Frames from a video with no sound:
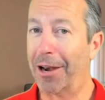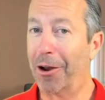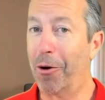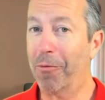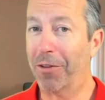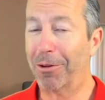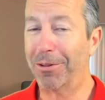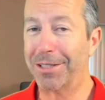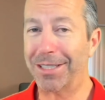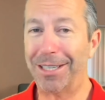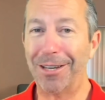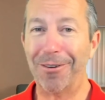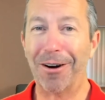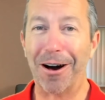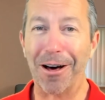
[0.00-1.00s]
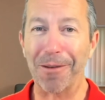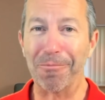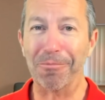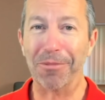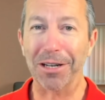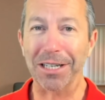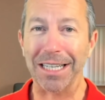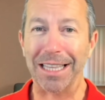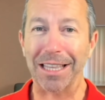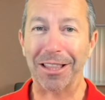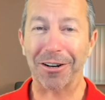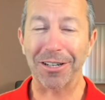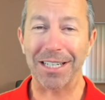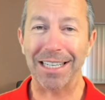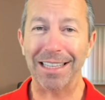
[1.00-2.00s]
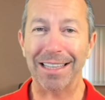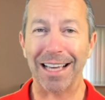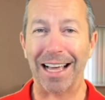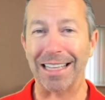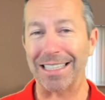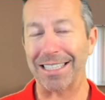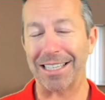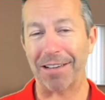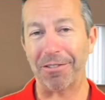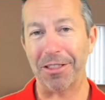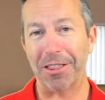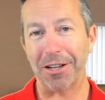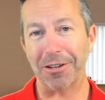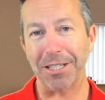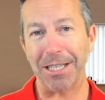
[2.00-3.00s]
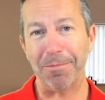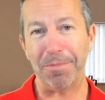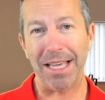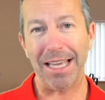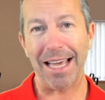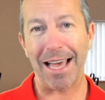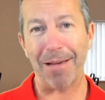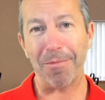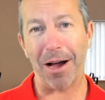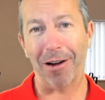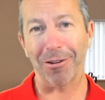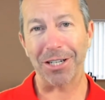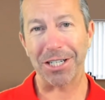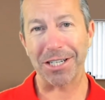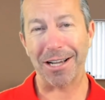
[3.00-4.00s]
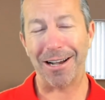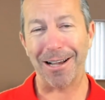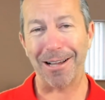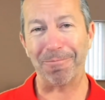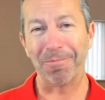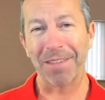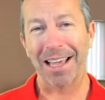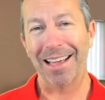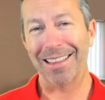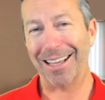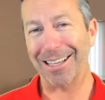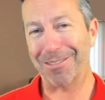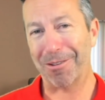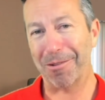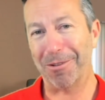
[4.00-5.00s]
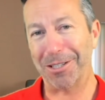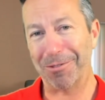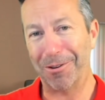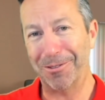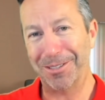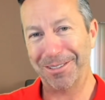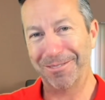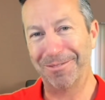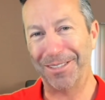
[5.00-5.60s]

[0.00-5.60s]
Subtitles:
hopefully we'll see you on Monday the 13th at 7:30 p.m. Irish time. Thanks very much, folks. See